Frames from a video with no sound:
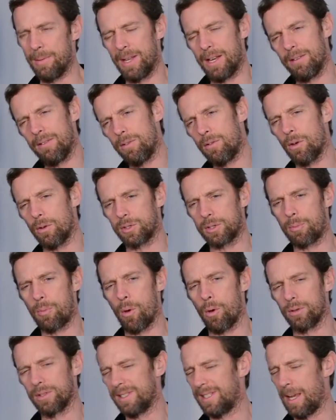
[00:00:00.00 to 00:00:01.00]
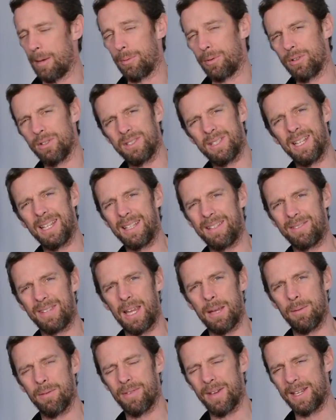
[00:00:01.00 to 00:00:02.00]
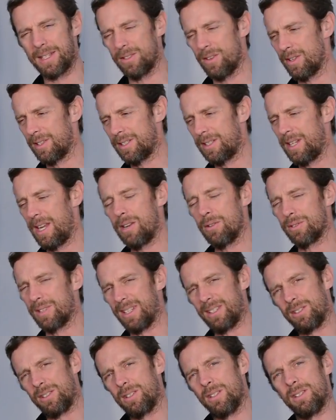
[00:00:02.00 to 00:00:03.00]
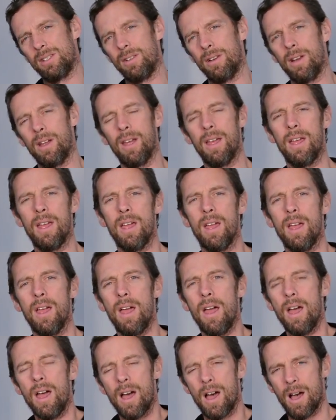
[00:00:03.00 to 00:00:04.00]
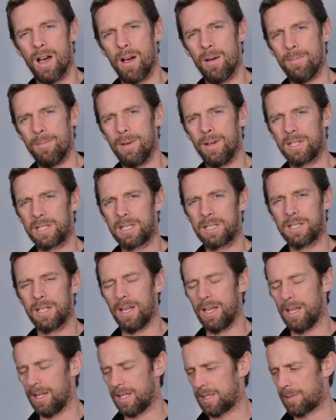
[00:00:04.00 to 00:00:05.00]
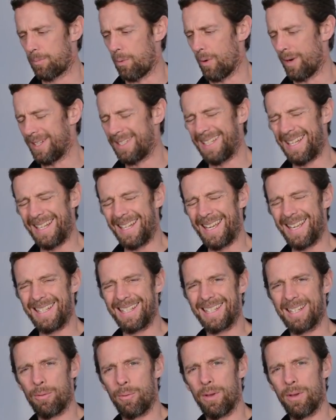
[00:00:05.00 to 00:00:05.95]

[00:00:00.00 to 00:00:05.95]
But then if you've got spots, is that because you didn't keep your face nice and clean, or is that just because you're um, a, a spotty teenager